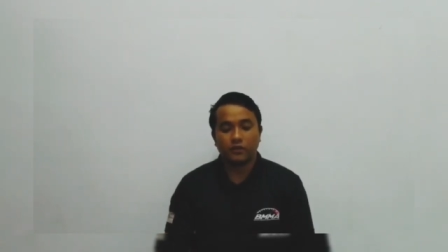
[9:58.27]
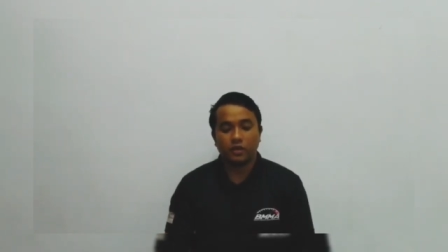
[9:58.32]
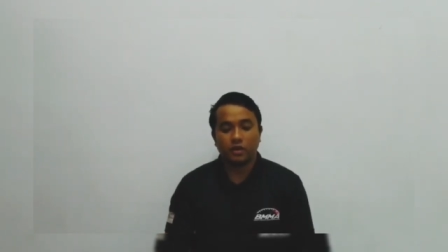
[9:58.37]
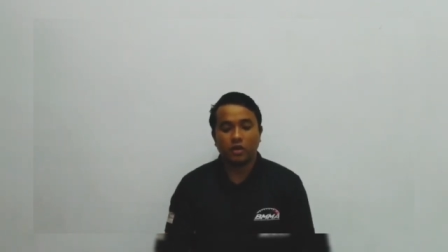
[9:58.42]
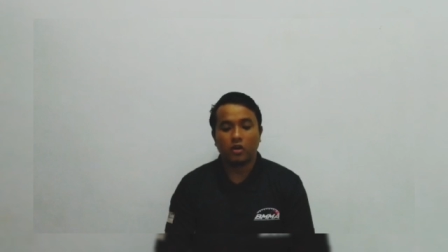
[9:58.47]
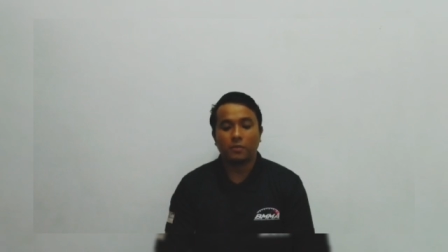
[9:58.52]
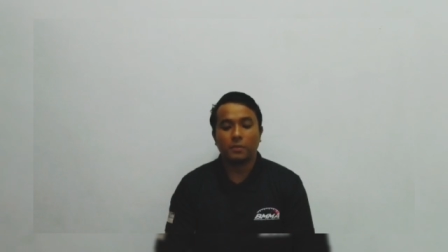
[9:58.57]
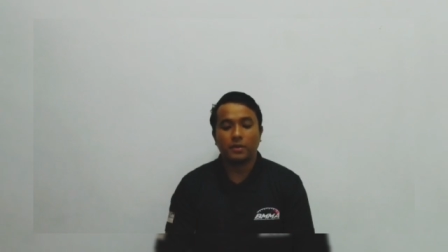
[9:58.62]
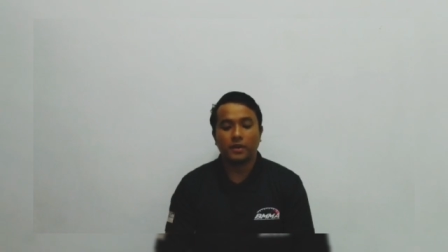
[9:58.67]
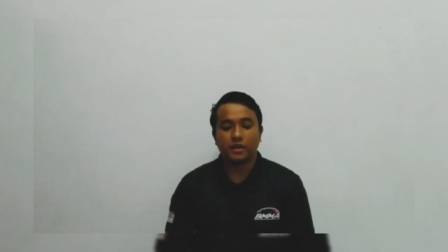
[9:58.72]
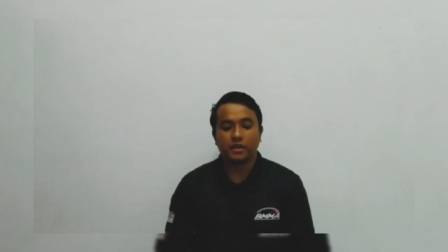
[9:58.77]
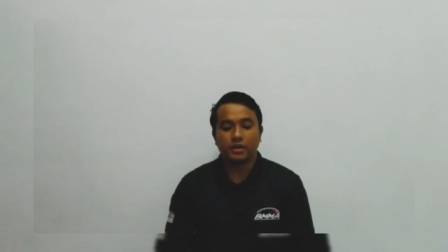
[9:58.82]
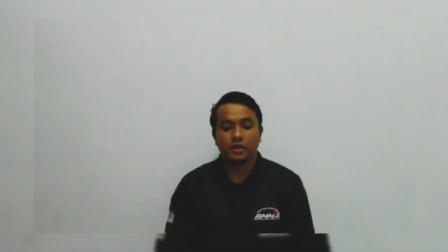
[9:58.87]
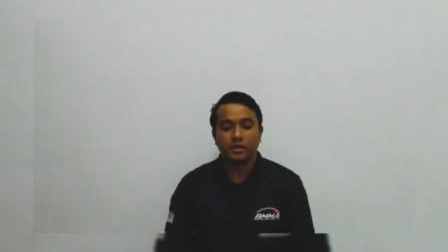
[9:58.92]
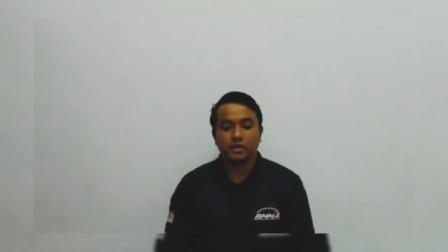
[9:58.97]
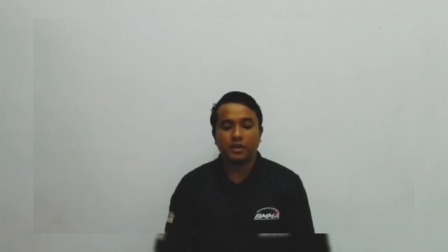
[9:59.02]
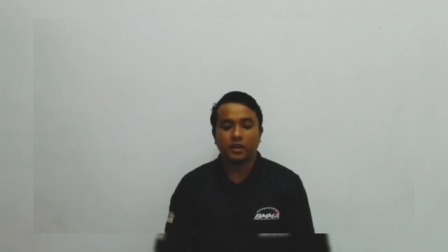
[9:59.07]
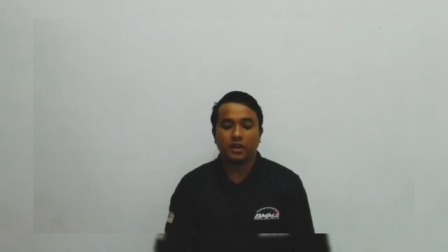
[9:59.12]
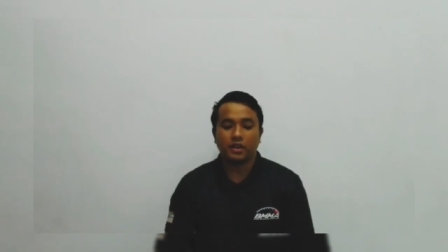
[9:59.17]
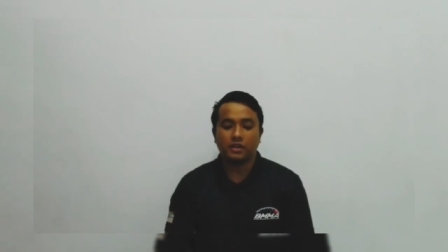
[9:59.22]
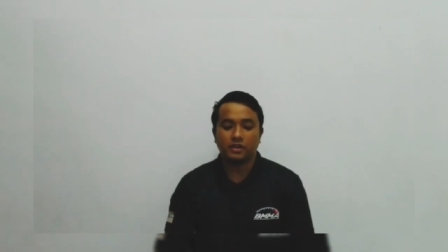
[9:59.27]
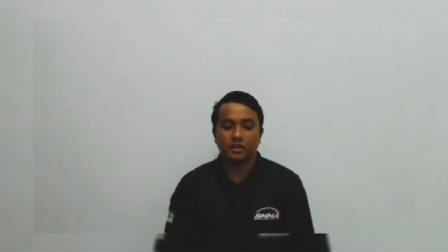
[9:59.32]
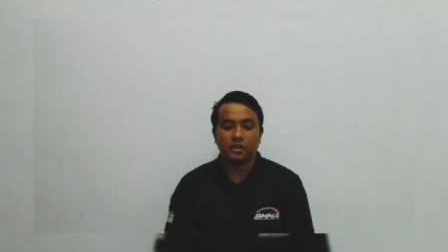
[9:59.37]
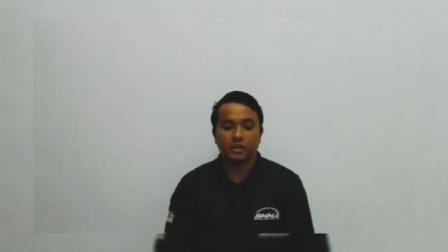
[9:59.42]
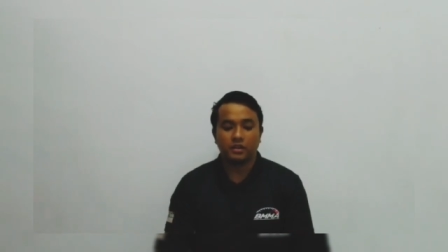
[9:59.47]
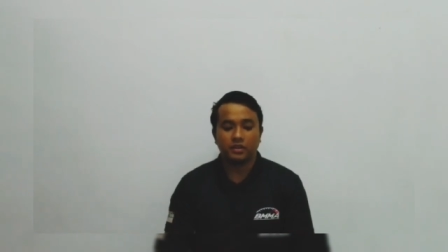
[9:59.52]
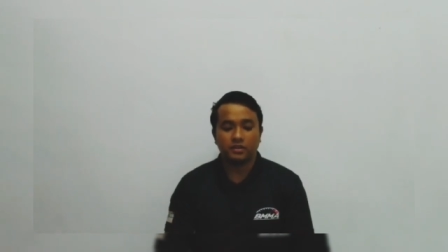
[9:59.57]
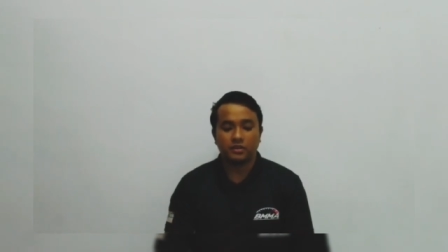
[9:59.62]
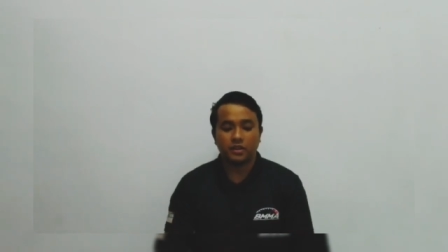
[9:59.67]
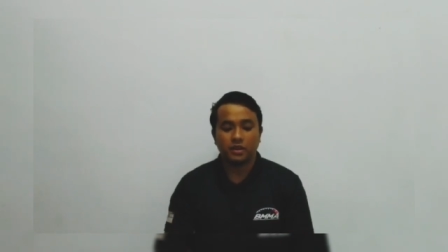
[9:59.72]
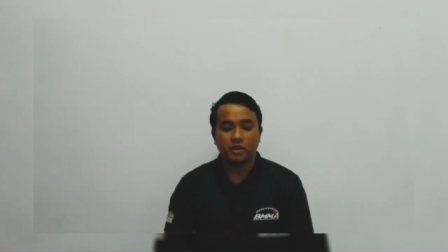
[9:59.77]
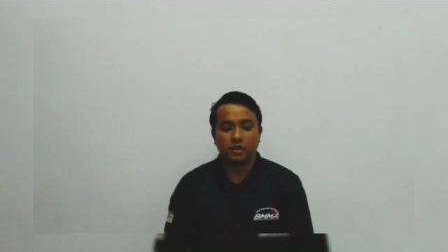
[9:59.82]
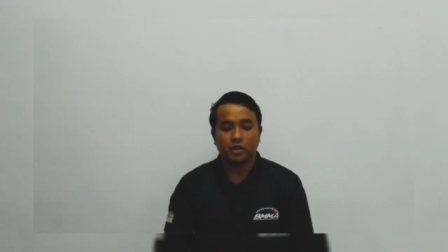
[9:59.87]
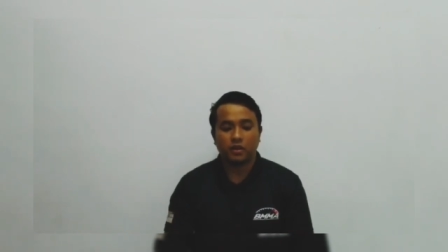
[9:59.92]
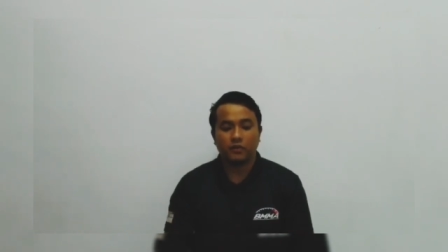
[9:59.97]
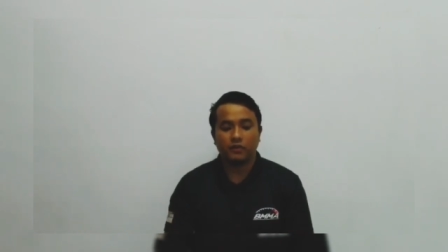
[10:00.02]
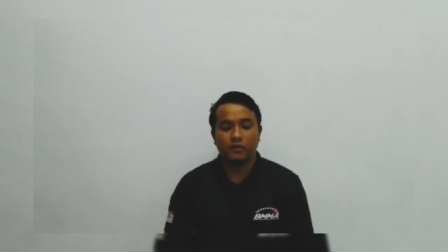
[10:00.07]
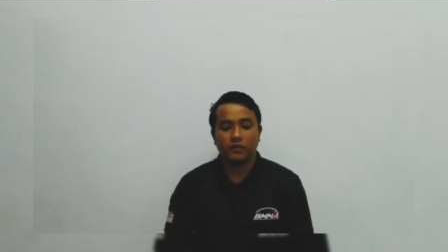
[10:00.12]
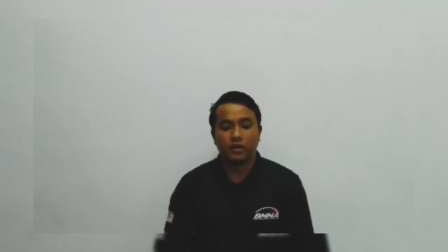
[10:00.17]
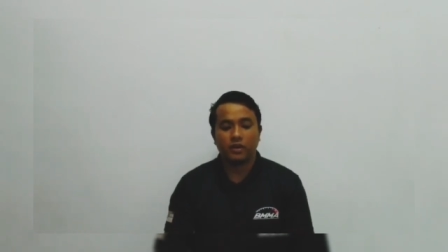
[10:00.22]
the operating characteristic
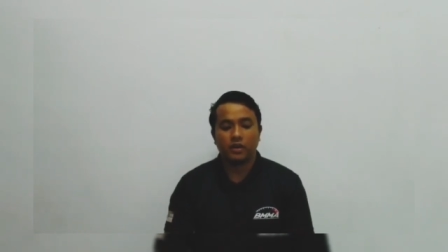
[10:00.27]
of